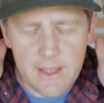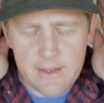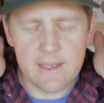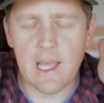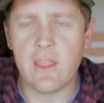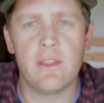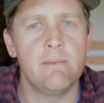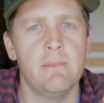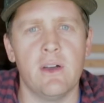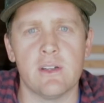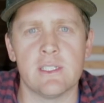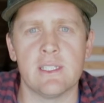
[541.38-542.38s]
that nothing
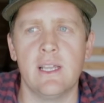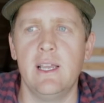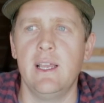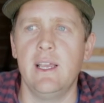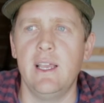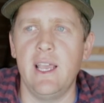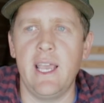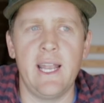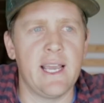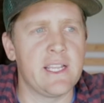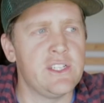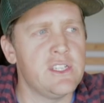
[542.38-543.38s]
blocks,
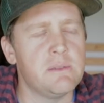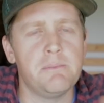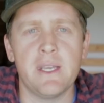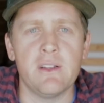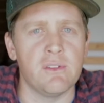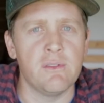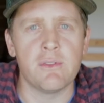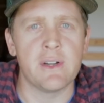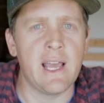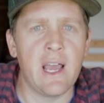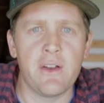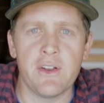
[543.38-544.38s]
and I can just pedal for
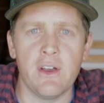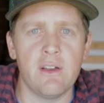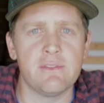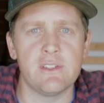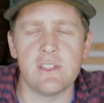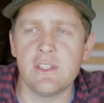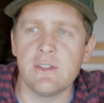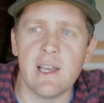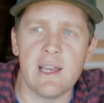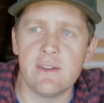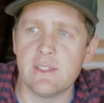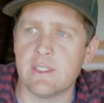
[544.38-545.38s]
an hour and a half to 2
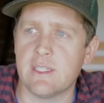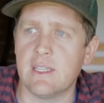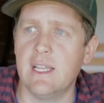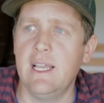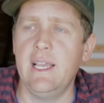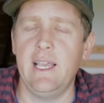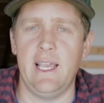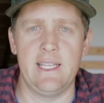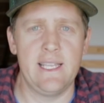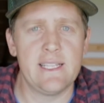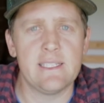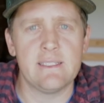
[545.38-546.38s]
hours and
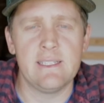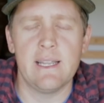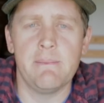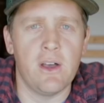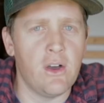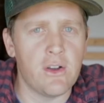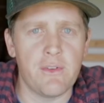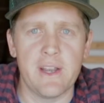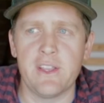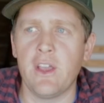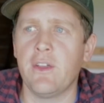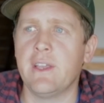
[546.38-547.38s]
get my heart
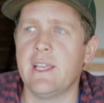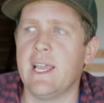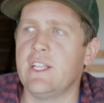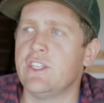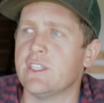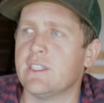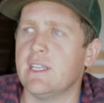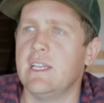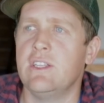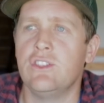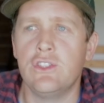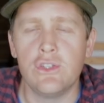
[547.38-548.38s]
rate going and just
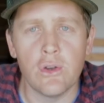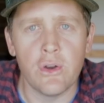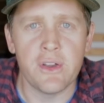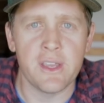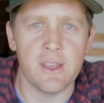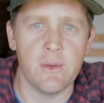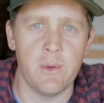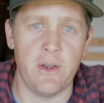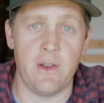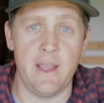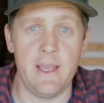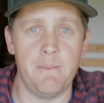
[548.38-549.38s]
enjoy
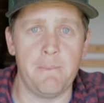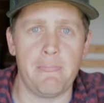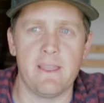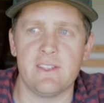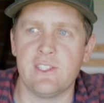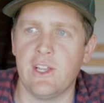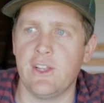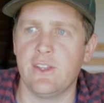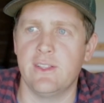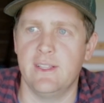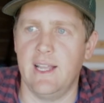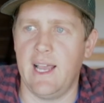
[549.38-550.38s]
where I am.
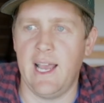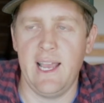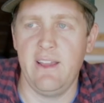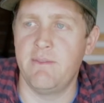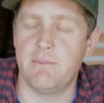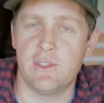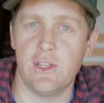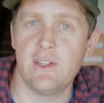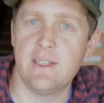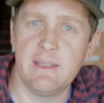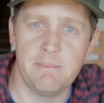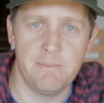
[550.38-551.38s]
So I am
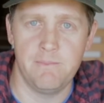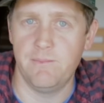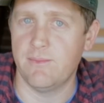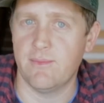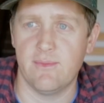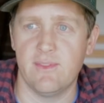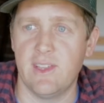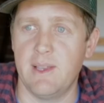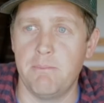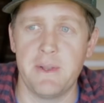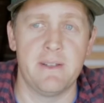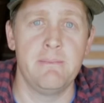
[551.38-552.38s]
totally
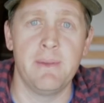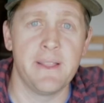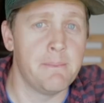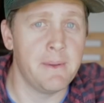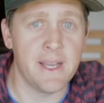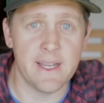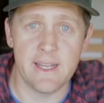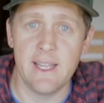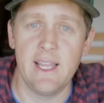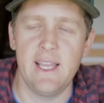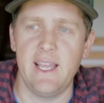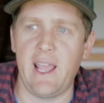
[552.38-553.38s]
bitten by the bug,
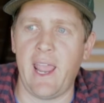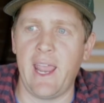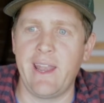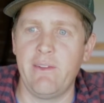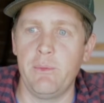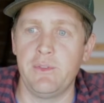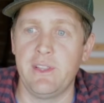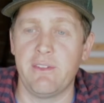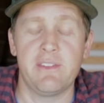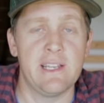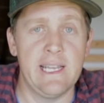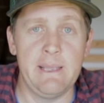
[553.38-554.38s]
and will
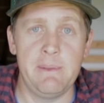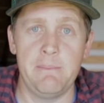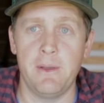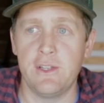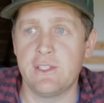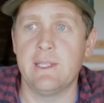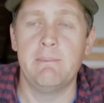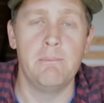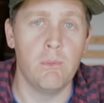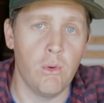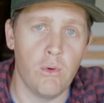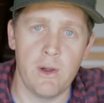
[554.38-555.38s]
definitely be posting
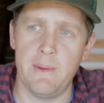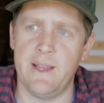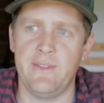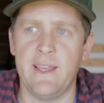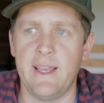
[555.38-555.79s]
more about